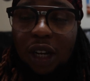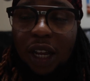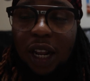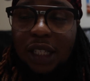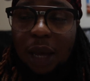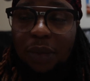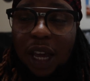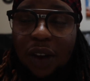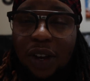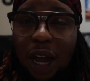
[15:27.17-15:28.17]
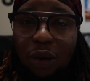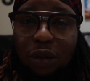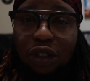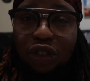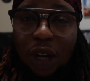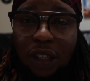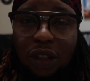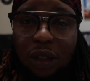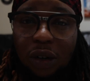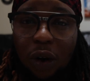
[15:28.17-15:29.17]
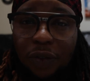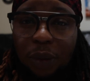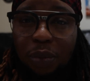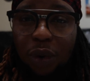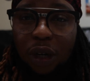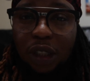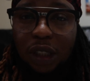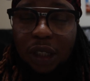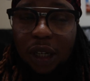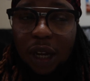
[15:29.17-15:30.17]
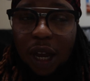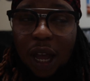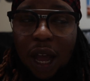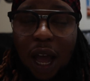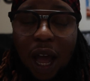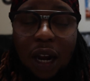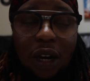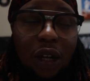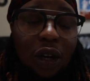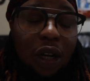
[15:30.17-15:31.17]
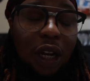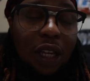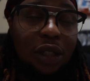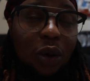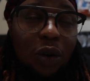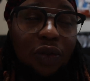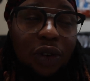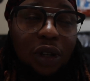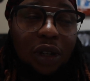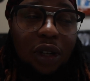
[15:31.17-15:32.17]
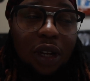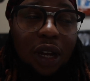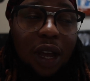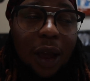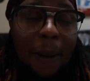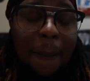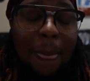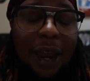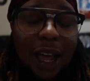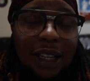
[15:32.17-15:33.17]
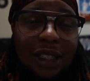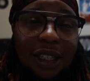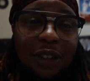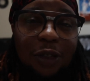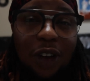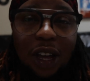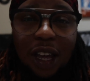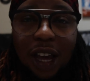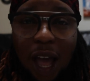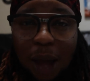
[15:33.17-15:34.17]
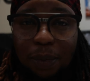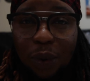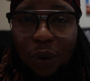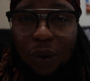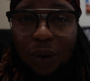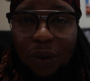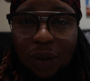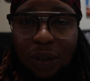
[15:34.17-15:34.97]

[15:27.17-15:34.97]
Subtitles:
And as I'm carried out on a stretcher off the porch, I glance over, and I see the fucking cop boy,